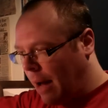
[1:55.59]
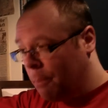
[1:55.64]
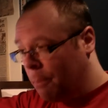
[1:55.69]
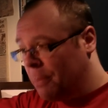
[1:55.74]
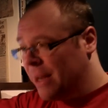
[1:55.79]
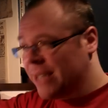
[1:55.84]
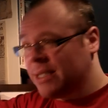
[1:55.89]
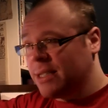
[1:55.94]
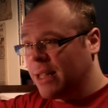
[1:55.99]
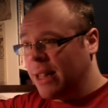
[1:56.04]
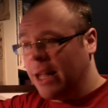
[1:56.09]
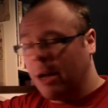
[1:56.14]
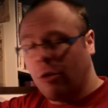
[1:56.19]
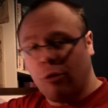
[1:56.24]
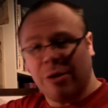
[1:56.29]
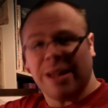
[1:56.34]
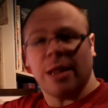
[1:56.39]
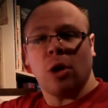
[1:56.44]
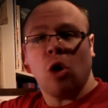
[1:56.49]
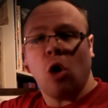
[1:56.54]
basically
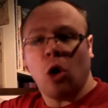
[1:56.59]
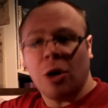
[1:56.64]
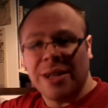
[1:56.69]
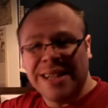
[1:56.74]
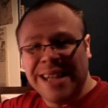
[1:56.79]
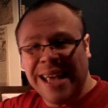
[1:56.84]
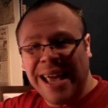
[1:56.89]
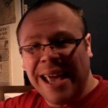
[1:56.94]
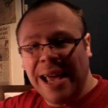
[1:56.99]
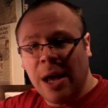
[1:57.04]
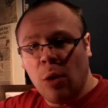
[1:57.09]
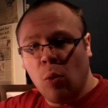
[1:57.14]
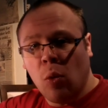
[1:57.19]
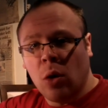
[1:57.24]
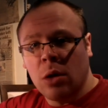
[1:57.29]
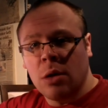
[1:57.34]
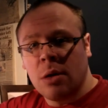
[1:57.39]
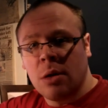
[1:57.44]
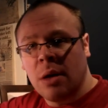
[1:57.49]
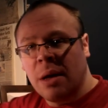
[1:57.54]
gridlock in the
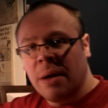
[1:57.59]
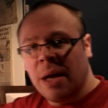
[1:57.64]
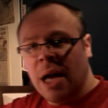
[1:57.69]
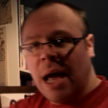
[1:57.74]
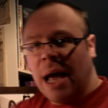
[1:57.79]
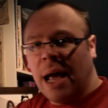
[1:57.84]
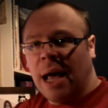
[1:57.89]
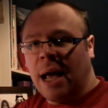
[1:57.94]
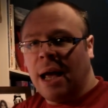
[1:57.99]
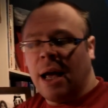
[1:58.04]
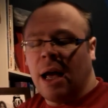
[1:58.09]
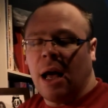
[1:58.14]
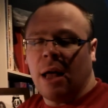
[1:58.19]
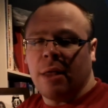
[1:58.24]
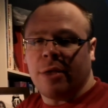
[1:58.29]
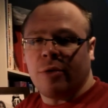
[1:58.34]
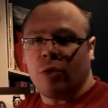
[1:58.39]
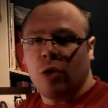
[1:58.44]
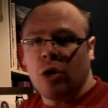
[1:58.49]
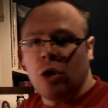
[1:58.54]
A1
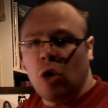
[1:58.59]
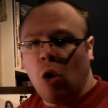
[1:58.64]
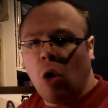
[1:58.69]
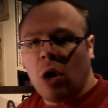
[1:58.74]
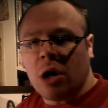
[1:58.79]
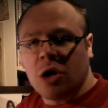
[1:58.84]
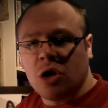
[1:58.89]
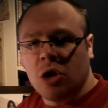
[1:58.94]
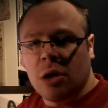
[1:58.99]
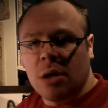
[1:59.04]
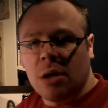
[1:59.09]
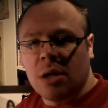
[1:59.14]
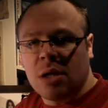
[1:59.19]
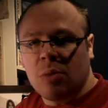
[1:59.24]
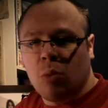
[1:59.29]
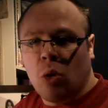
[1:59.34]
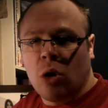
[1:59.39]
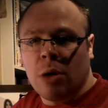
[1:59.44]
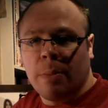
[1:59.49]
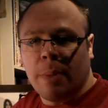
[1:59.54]
through Yorkshire
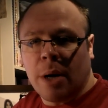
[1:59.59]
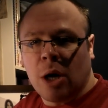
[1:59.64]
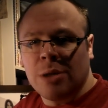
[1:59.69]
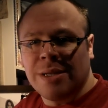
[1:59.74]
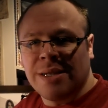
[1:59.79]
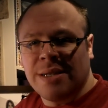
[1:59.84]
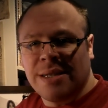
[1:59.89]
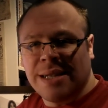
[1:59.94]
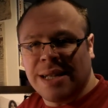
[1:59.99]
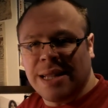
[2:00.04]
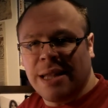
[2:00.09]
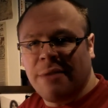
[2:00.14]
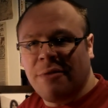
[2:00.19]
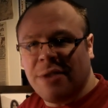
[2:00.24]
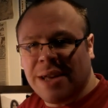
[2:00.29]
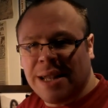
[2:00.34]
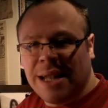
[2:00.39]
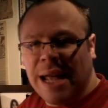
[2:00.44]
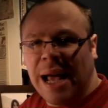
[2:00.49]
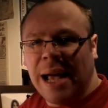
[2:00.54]
this morning because of
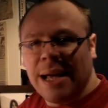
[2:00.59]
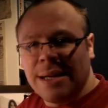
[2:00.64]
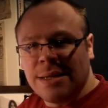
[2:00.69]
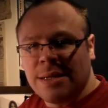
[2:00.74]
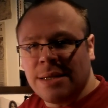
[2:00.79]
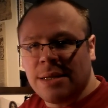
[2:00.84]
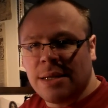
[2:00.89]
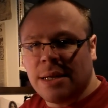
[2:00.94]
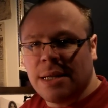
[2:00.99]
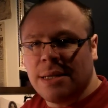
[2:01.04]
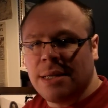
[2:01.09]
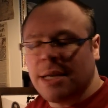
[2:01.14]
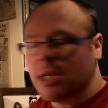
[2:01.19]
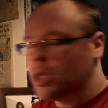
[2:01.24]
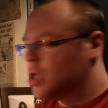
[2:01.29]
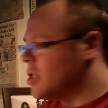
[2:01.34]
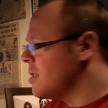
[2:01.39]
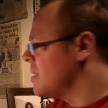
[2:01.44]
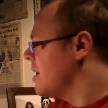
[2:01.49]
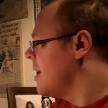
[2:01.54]
significant icing
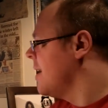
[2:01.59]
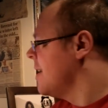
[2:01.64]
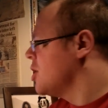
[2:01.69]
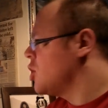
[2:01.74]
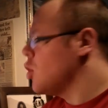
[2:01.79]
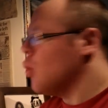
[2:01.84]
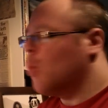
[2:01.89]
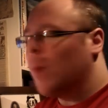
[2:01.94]
conditions. So